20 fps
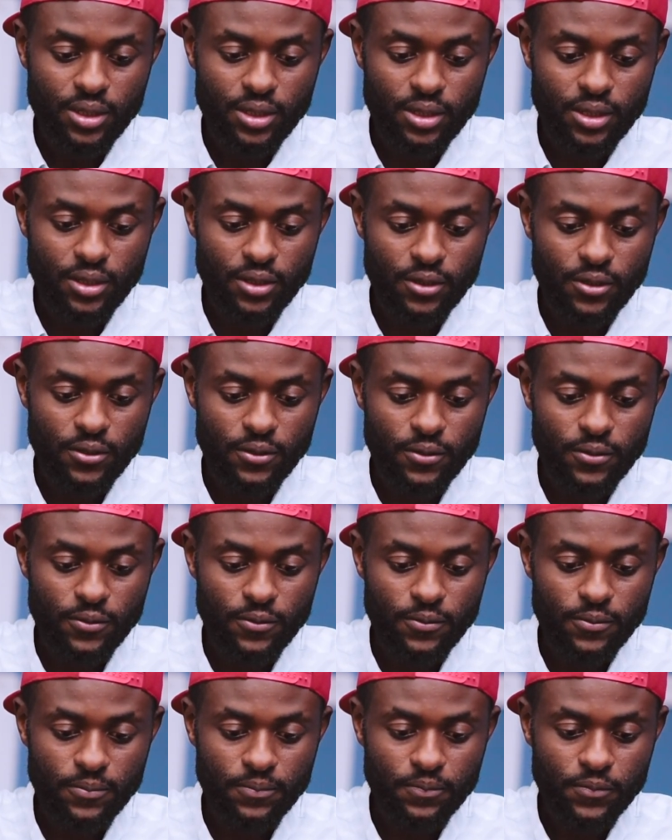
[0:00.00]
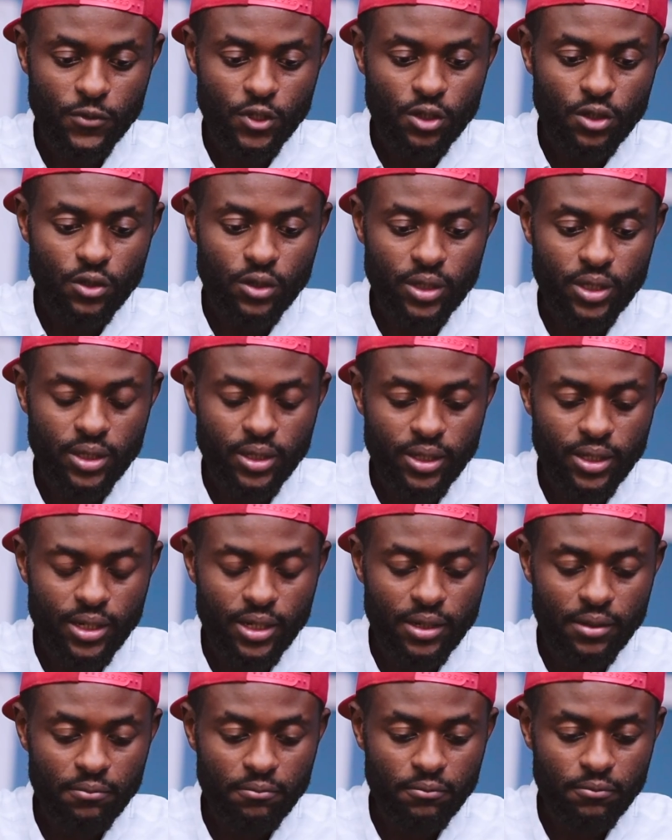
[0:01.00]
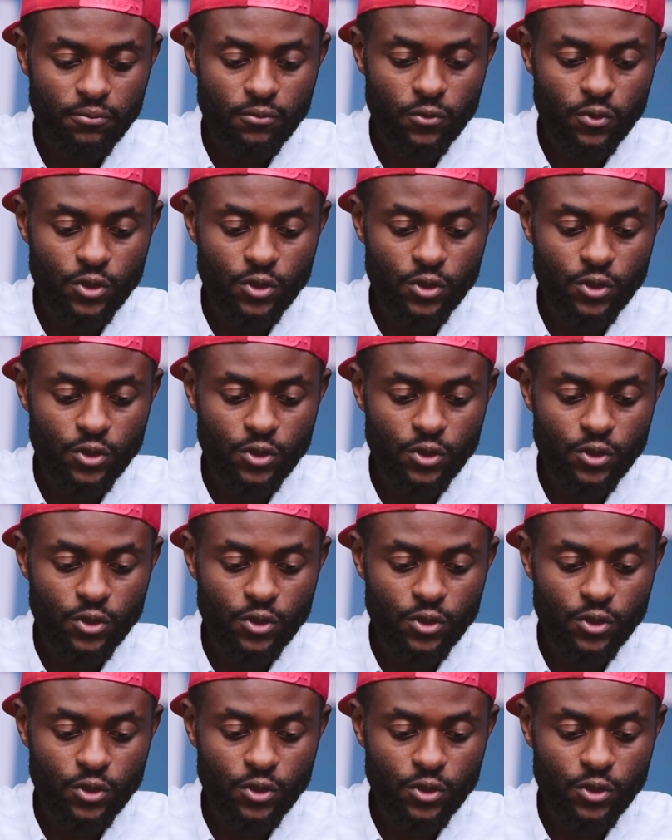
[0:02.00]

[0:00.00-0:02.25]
Okay, I'm